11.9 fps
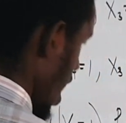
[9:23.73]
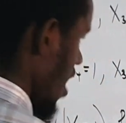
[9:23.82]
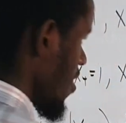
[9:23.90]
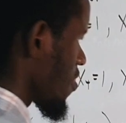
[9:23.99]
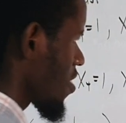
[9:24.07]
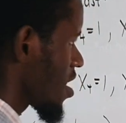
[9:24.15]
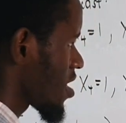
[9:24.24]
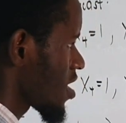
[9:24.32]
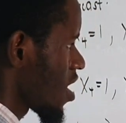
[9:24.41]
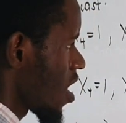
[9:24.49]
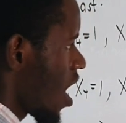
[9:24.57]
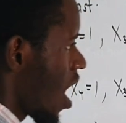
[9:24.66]
and
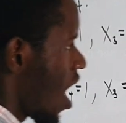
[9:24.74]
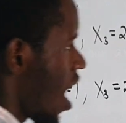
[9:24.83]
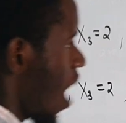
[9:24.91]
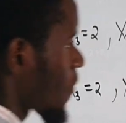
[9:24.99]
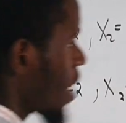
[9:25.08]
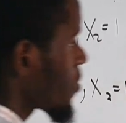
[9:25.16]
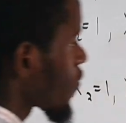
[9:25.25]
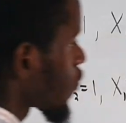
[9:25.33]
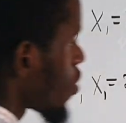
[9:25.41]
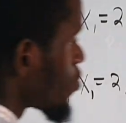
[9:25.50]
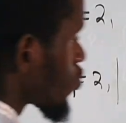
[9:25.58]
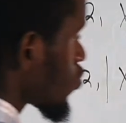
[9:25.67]
then I'm coming
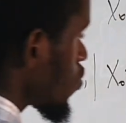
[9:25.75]
from